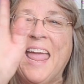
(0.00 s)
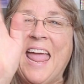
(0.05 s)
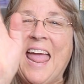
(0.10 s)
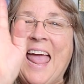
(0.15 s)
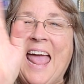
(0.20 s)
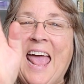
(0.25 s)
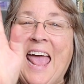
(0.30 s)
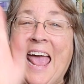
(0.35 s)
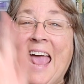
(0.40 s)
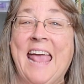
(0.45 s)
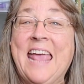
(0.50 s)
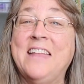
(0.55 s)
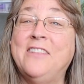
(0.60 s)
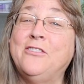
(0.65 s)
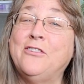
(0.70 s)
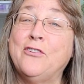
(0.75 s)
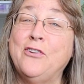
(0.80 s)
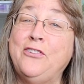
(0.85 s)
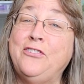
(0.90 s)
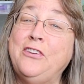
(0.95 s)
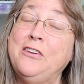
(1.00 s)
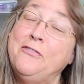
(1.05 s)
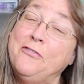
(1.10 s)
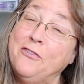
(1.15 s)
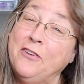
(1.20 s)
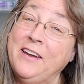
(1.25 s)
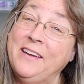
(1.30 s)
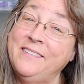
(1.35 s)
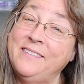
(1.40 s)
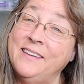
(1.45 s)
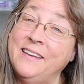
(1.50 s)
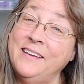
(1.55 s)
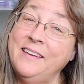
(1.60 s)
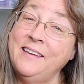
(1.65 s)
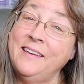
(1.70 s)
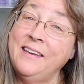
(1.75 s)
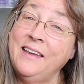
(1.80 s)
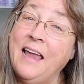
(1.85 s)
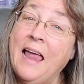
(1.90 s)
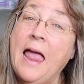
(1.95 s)
Hey, it's Christy Friesen,
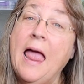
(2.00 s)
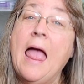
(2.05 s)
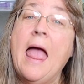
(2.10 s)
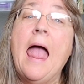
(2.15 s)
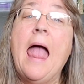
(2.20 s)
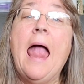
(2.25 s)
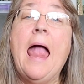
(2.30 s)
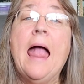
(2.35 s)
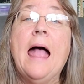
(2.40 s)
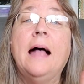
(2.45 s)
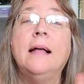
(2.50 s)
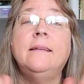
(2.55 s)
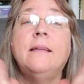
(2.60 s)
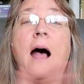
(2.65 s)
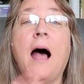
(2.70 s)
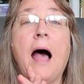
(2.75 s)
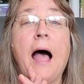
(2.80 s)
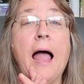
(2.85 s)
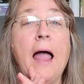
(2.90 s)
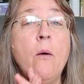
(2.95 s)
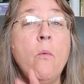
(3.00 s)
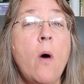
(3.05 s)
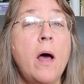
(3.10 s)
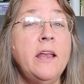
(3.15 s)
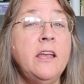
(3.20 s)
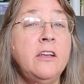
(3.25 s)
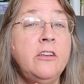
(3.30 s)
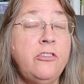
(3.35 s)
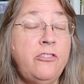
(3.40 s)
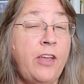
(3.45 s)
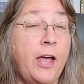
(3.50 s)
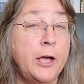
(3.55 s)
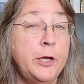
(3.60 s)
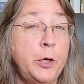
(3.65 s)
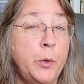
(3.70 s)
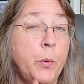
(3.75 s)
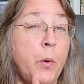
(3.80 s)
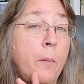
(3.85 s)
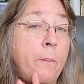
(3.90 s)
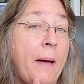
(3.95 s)
and I wanted to tell
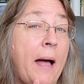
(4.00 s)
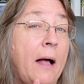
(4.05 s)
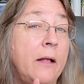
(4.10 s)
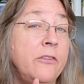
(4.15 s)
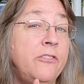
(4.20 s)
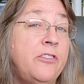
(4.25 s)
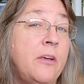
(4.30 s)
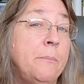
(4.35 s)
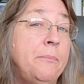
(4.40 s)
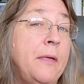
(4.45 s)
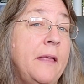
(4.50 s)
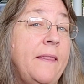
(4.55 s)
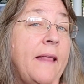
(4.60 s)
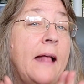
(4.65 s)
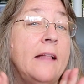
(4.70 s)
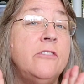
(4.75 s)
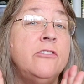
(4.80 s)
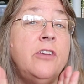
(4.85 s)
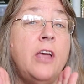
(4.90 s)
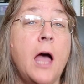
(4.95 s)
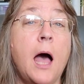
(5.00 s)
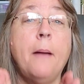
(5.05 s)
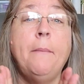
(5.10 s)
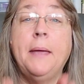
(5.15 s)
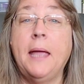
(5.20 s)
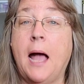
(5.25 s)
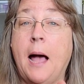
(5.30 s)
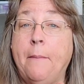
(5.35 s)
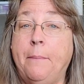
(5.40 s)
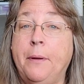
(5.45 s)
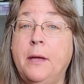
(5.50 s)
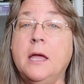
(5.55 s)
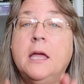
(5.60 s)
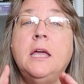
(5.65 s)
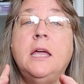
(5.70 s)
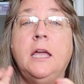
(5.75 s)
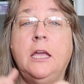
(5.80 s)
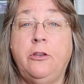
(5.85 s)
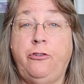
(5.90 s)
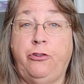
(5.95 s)
you about something that's coming up
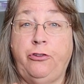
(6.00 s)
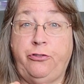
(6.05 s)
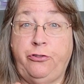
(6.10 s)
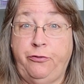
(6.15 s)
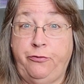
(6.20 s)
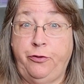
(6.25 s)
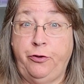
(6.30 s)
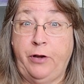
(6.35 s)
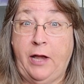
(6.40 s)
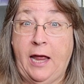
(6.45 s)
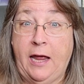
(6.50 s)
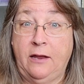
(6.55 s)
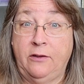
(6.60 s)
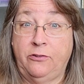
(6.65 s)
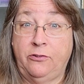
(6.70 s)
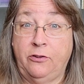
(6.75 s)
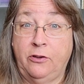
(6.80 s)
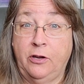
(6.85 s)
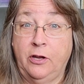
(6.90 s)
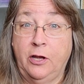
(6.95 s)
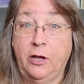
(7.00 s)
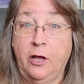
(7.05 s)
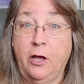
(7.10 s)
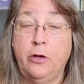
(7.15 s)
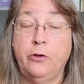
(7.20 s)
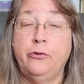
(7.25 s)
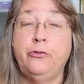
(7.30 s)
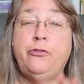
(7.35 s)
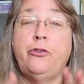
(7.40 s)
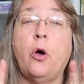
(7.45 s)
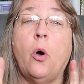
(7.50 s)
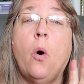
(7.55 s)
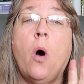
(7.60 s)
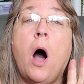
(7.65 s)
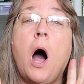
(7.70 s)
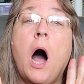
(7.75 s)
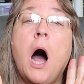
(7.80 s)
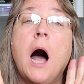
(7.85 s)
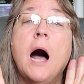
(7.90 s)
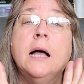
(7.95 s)
in just a few days. So
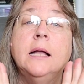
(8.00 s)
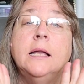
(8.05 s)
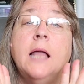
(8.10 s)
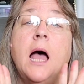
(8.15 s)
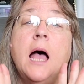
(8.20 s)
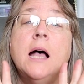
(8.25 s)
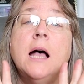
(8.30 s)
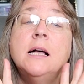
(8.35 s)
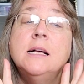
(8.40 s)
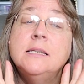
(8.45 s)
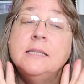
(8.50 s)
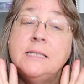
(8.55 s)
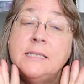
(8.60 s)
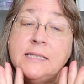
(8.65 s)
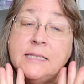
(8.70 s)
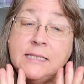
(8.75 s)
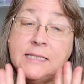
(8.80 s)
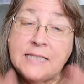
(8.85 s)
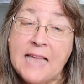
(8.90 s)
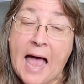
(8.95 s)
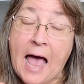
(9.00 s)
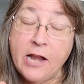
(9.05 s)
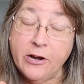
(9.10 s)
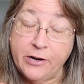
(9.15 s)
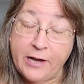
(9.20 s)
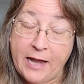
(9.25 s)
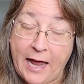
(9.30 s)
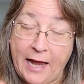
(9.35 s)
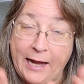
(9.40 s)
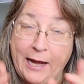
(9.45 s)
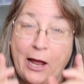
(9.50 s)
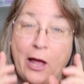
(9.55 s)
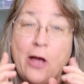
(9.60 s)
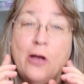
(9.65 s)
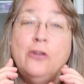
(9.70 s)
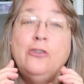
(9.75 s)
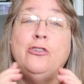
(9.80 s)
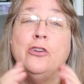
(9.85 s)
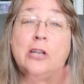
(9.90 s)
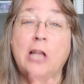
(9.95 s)
on Saturday,
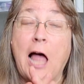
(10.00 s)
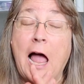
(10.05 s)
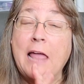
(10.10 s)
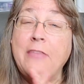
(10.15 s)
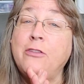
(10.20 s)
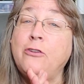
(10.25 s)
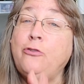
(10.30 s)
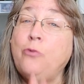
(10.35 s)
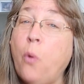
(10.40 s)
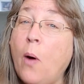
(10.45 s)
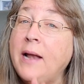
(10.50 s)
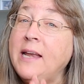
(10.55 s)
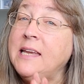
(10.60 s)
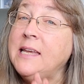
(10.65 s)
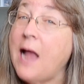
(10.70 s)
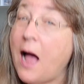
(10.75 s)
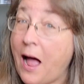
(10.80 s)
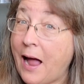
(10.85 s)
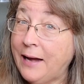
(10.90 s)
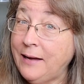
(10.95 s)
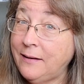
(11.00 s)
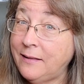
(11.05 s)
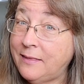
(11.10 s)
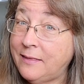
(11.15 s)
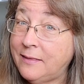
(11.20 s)
July the 29th